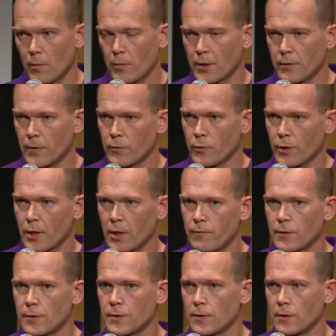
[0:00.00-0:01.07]
But when you
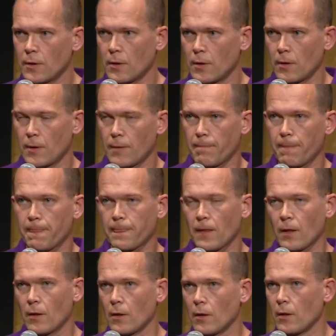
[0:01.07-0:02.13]
have it, um,
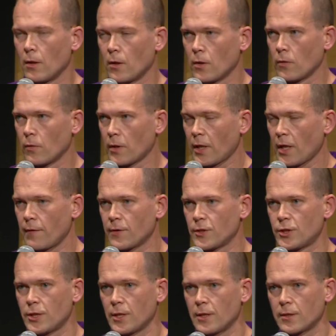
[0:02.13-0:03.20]
you will have a
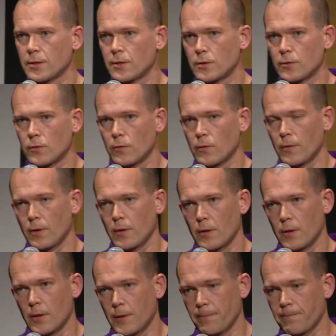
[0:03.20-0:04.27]
chance to
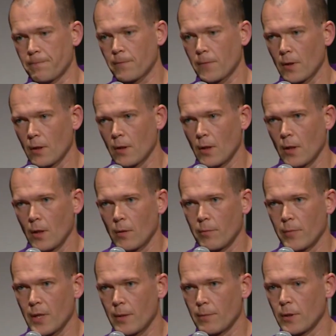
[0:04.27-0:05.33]
uh,
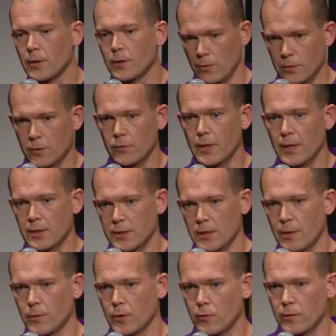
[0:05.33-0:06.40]
be able to get
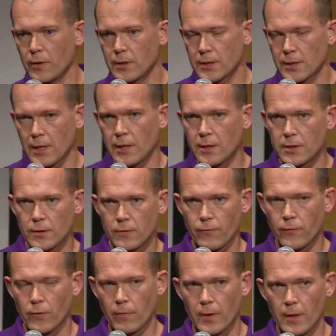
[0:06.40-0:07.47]
some new insights
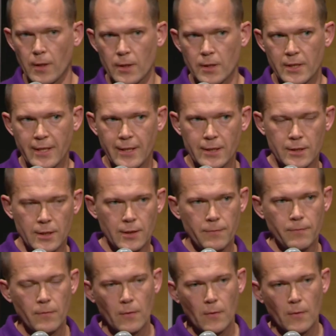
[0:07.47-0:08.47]
from the data